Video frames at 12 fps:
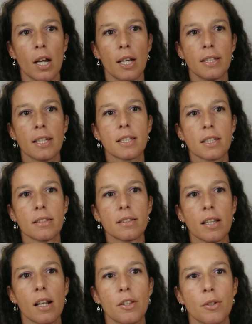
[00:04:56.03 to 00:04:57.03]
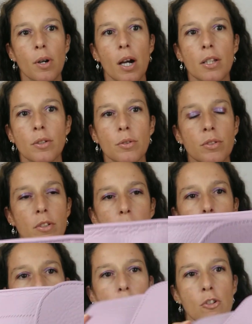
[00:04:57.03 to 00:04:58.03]
and I can tell you, I use it
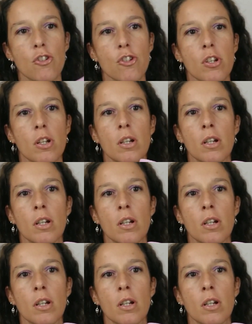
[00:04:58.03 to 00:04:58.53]
a bunch.